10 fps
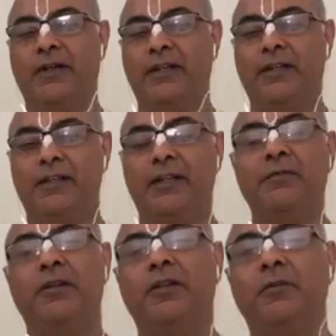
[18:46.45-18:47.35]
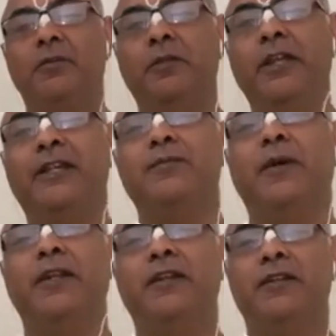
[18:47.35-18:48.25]
at that time Kadamba Muni
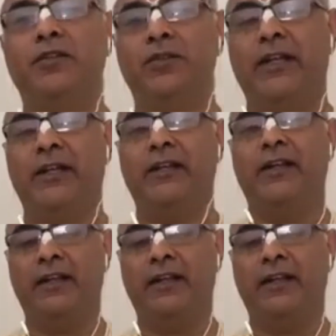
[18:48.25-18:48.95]
expanded into 9,